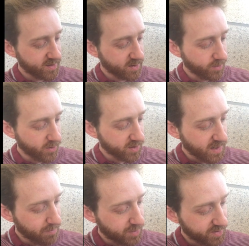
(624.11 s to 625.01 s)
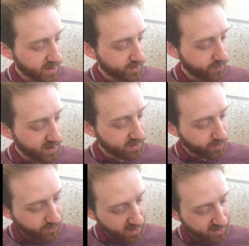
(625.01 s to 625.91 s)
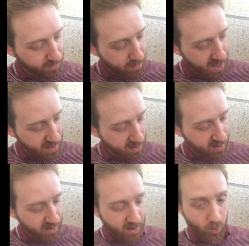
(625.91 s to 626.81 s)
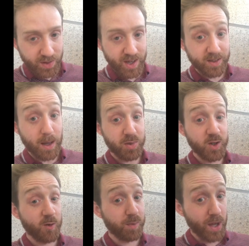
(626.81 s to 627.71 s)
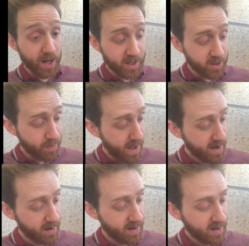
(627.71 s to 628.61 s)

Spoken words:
So, for example, it says face to face, men, with the exception of blind men,